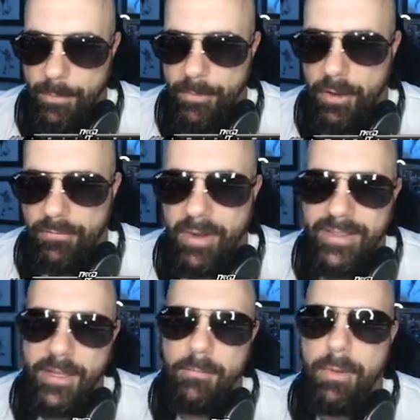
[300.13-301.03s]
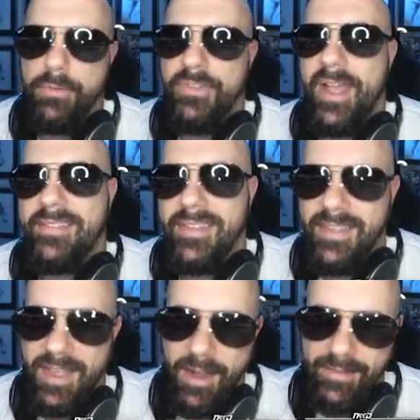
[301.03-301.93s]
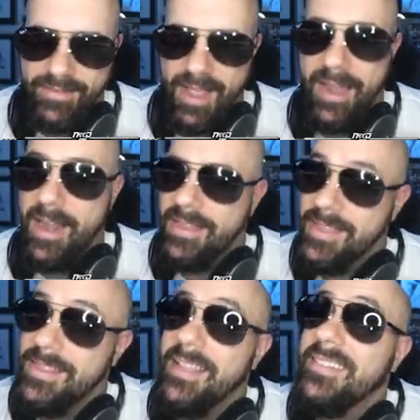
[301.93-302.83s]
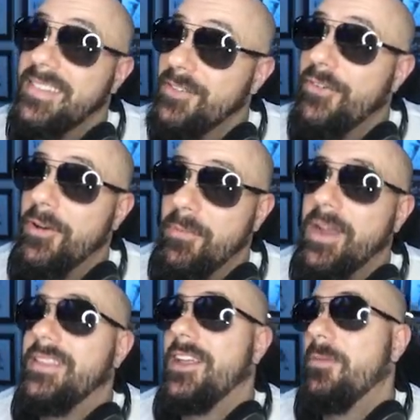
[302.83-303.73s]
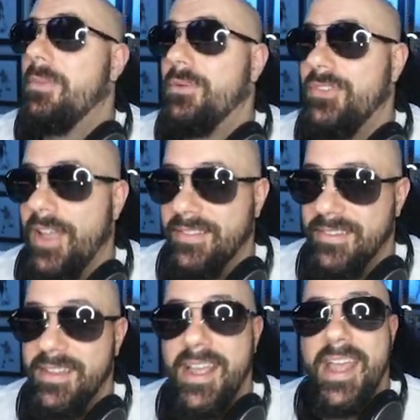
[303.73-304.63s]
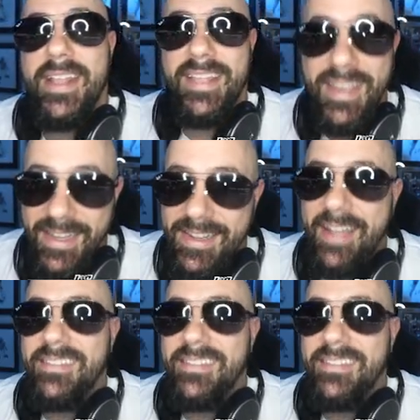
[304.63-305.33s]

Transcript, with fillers: it off right there Bo Jackson. Get outside. I need that stiff arm right there, Bo Jackson. Need that